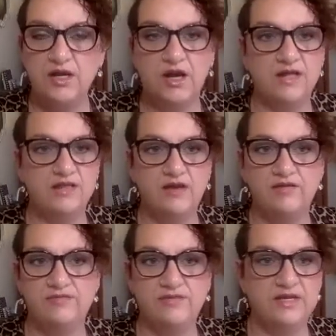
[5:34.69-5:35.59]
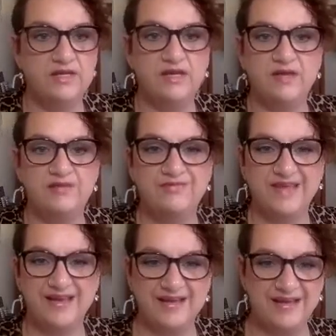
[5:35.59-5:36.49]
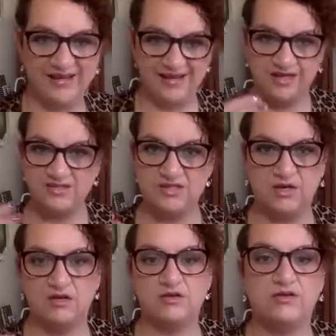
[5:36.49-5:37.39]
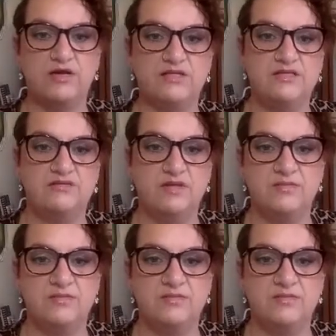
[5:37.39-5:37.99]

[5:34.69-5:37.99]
I love any kind of that kind of hands-on creativity,